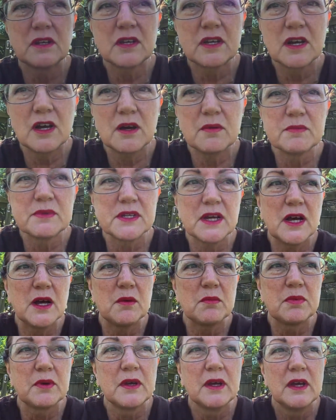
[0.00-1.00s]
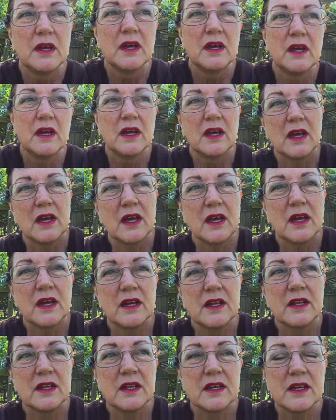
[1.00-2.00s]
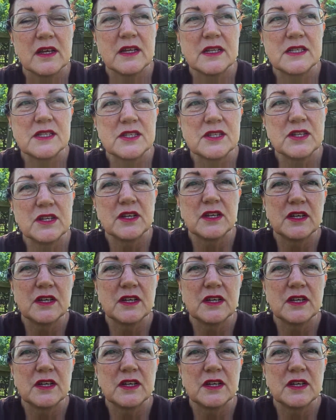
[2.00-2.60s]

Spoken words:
comes up, and it's,